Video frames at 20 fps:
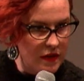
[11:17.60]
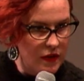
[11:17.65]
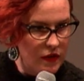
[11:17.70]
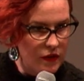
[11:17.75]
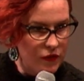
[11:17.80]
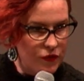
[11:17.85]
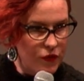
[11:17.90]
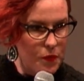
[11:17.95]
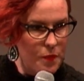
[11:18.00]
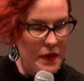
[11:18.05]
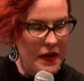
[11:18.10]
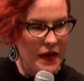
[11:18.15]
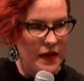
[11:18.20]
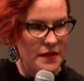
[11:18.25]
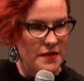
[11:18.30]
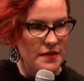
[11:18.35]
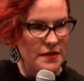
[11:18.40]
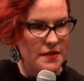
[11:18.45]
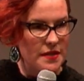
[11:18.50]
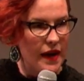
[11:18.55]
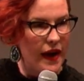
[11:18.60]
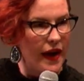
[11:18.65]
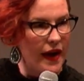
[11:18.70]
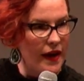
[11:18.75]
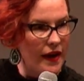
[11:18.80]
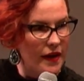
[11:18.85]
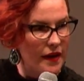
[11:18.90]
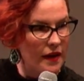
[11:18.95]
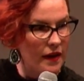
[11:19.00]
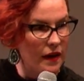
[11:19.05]
for me to
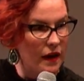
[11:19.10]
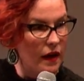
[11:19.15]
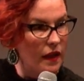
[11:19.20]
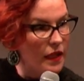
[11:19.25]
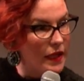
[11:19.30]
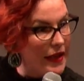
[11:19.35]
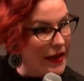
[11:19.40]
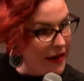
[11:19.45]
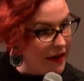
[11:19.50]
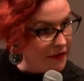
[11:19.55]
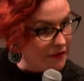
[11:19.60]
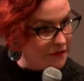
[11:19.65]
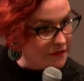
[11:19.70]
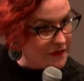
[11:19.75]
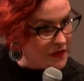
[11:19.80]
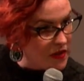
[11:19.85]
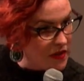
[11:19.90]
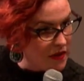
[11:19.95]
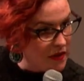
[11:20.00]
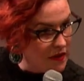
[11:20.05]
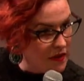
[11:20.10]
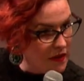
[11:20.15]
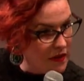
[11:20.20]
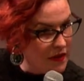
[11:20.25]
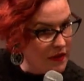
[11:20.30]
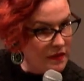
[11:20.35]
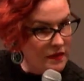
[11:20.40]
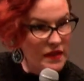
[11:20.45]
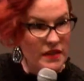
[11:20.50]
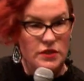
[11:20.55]
take a Lyft
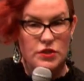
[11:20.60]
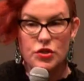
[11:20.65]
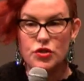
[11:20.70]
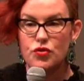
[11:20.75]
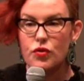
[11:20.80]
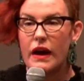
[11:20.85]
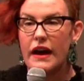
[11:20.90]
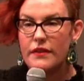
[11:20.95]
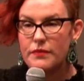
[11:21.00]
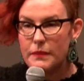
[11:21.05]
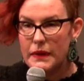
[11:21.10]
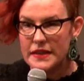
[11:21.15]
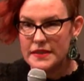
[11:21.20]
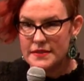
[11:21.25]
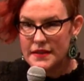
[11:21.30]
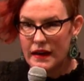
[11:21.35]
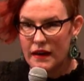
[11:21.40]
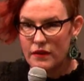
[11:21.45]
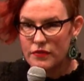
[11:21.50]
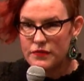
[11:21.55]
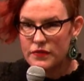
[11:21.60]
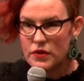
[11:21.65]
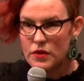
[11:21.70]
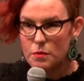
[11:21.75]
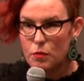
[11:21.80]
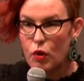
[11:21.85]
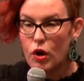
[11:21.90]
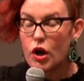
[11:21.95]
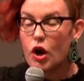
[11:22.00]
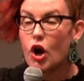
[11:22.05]
than to drive myself.
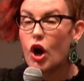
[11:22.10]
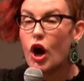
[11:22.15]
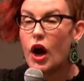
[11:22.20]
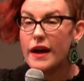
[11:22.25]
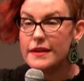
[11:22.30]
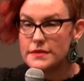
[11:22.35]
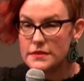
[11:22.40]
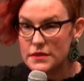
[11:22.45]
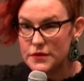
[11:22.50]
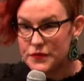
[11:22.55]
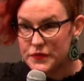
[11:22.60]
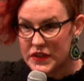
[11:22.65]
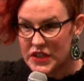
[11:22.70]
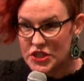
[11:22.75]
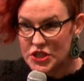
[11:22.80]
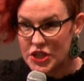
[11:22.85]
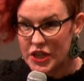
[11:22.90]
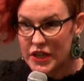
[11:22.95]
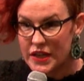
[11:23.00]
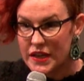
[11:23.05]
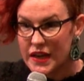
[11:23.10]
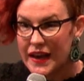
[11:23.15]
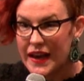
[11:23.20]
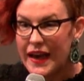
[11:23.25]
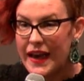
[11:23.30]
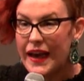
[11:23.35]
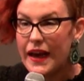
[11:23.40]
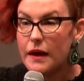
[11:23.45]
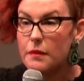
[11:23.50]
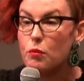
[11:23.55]
More cost efficient
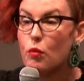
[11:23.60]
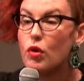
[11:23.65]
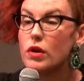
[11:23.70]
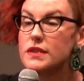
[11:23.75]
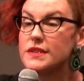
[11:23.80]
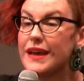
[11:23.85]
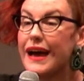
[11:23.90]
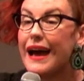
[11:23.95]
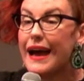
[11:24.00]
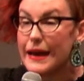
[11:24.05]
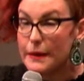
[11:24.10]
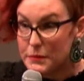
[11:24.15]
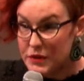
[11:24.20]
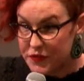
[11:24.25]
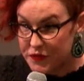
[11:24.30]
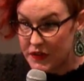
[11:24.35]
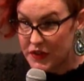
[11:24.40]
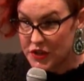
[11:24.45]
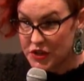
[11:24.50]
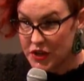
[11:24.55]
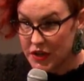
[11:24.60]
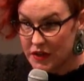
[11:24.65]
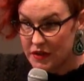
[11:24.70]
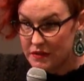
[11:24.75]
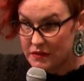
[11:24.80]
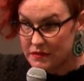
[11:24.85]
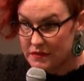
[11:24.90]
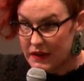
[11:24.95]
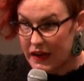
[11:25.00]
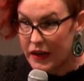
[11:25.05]
and more time efficient.
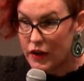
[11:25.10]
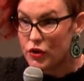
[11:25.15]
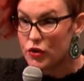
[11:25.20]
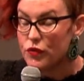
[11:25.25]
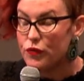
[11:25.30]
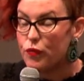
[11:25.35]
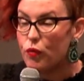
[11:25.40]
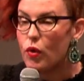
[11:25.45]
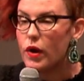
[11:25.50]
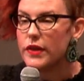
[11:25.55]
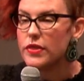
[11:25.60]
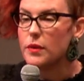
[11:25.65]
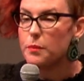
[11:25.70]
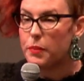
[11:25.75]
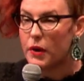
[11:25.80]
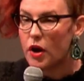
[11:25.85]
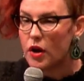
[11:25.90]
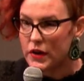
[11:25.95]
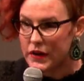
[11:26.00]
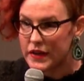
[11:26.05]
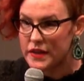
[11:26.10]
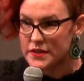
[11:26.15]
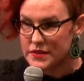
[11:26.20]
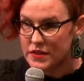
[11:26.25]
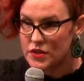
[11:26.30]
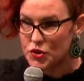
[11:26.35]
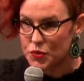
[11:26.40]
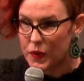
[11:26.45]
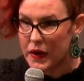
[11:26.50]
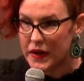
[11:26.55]
I could avoid the parking
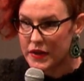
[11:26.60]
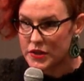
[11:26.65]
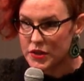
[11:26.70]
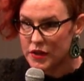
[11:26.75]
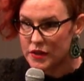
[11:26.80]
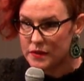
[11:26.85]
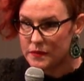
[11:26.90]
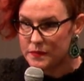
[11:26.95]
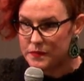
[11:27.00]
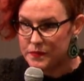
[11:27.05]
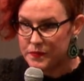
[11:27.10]
situation.